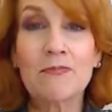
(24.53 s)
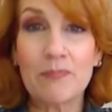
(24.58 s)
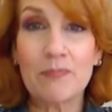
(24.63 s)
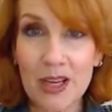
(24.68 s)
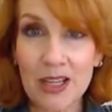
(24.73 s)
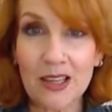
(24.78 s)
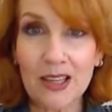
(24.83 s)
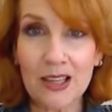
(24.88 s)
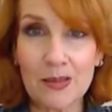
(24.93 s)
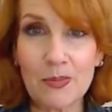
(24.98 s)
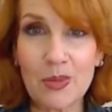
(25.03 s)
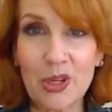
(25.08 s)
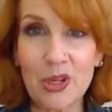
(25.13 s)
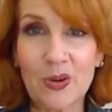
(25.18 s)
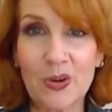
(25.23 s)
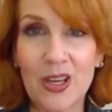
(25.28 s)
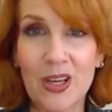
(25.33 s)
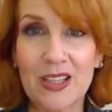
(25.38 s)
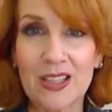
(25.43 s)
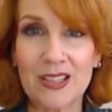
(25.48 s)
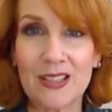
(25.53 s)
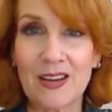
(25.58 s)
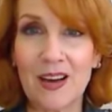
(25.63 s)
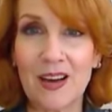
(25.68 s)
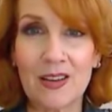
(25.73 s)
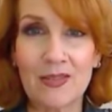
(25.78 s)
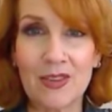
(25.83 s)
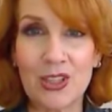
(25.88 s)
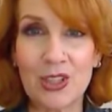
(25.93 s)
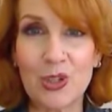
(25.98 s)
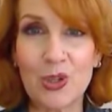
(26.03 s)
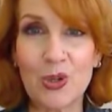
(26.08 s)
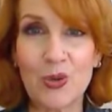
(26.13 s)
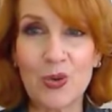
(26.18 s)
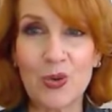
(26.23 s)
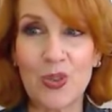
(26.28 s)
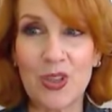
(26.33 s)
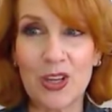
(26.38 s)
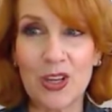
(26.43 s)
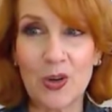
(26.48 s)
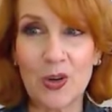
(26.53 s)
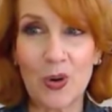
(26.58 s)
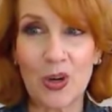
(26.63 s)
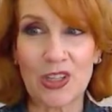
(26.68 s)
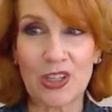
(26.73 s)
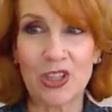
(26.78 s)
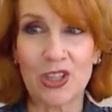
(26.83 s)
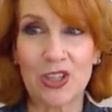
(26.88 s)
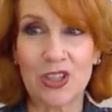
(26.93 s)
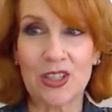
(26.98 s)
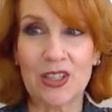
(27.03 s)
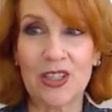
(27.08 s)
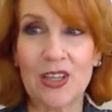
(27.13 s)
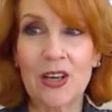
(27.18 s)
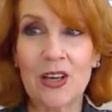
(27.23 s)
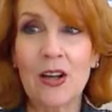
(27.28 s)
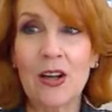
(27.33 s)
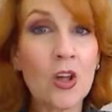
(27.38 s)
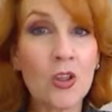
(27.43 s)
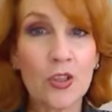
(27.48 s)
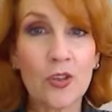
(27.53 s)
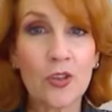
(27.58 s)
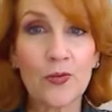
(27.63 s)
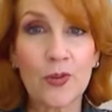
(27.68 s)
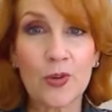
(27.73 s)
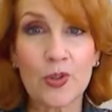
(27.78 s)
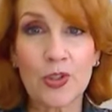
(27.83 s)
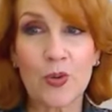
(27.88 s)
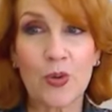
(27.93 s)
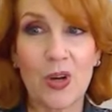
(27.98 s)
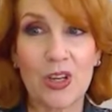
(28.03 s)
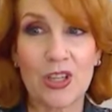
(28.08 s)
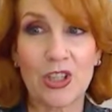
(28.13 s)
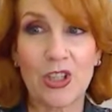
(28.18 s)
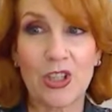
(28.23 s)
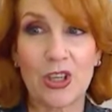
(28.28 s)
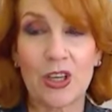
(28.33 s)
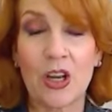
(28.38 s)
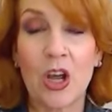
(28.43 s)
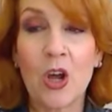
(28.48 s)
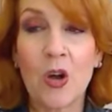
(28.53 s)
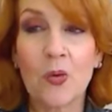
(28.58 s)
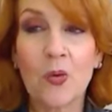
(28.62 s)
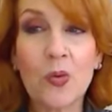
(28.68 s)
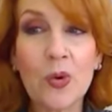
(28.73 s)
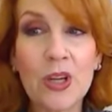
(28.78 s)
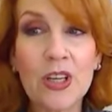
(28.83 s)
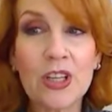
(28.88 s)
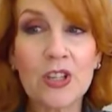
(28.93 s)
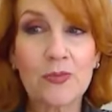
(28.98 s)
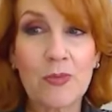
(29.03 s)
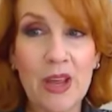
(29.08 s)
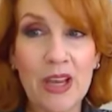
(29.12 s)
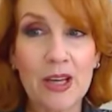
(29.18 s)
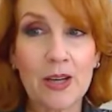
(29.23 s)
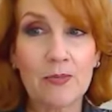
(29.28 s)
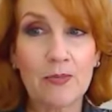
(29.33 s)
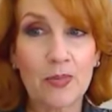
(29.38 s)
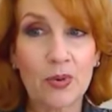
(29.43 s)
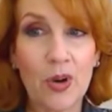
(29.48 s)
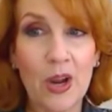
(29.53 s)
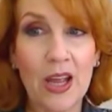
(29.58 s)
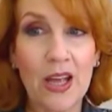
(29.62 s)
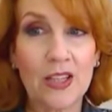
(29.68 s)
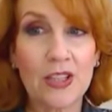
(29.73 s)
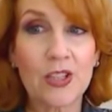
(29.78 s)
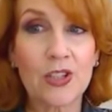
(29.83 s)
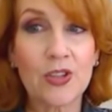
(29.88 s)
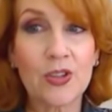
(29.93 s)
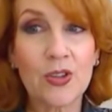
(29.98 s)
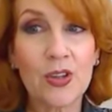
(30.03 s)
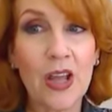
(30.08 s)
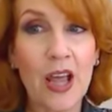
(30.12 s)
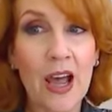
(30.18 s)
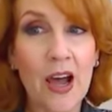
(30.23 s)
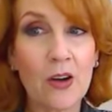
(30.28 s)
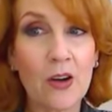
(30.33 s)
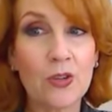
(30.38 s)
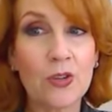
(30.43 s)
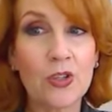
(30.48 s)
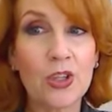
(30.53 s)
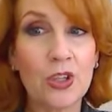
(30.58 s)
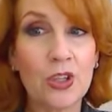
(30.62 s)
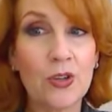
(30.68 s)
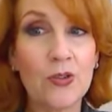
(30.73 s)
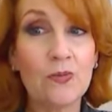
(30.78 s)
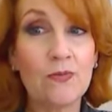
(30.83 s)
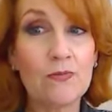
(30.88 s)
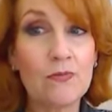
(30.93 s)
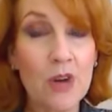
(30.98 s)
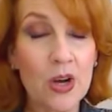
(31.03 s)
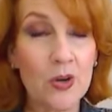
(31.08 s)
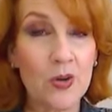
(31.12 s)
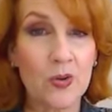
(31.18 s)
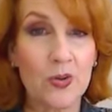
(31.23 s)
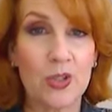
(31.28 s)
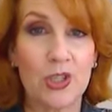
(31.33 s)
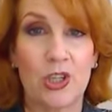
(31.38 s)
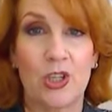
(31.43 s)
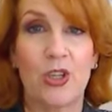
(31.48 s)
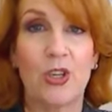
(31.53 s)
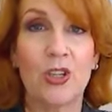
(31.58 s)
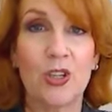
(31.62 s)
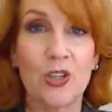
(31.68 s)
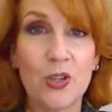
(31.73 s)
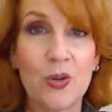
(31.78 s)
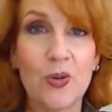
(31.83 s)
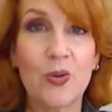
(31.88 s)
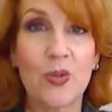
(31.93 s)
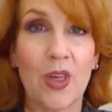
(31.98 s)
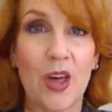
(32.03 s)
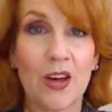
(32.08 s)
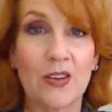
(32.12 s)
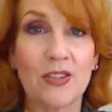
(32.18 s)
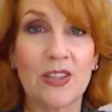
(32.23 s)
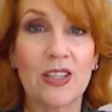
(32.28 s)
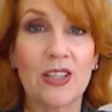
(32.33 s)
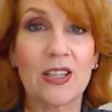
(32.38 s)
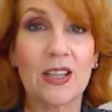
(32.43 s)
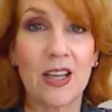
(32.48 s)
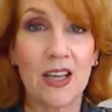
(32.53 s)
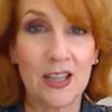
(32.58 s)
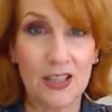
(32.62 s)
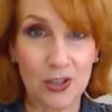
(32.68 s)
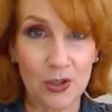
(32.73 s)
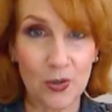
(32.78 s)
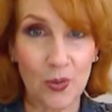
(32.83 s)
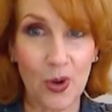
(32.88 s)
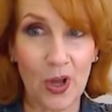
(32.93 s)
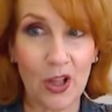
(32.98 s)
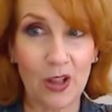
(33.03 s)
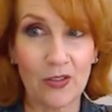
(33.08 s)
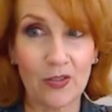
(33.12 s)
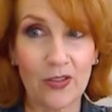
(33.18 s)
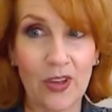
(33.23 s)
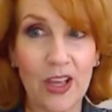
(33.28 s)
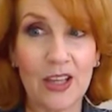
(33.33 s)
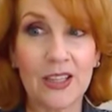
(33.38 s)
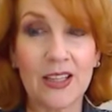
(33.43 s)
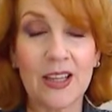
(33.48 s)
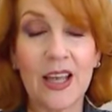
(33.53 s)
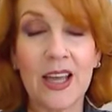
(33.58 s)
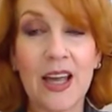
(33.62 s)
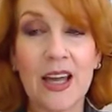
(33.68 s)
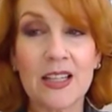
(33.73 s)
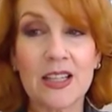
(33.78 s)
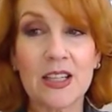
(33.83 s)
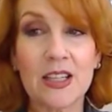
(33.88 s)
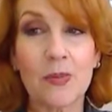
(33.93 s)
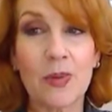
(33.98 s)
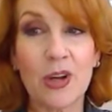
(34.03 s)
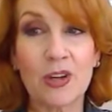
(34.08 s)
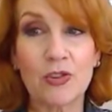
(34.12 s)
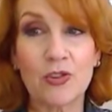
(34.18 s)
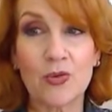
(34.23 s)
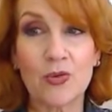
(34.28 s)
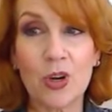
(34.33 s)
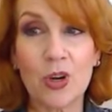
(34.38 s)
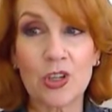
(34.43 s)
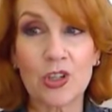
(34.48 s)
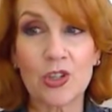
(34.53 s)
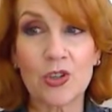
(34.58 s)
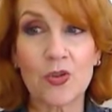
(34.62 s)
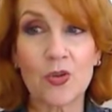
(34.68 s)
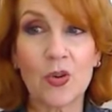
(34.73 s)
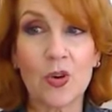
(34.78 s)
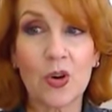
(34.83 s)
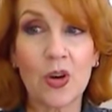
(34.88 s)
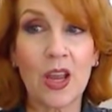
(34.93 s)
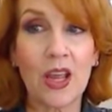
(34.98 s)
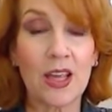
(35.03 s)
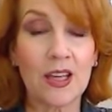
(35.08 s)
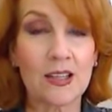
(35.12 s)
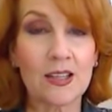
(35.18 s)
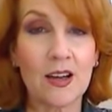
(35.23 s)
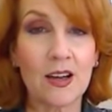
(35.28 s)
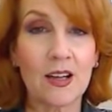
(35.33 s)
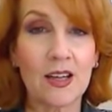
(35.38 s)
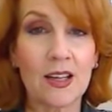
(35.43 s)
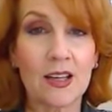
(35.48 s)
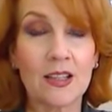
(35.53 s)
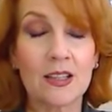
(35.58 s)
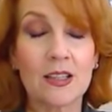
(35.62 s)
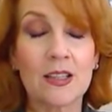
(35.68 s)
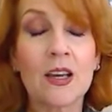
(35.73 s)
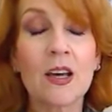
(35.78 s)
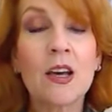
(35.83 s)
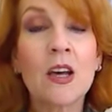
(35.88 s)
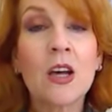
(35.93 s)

But let me go ahead and dive into the questions. The first question, which makeup brand stood out to you most in 2012? And they ask about Drugstore and High End.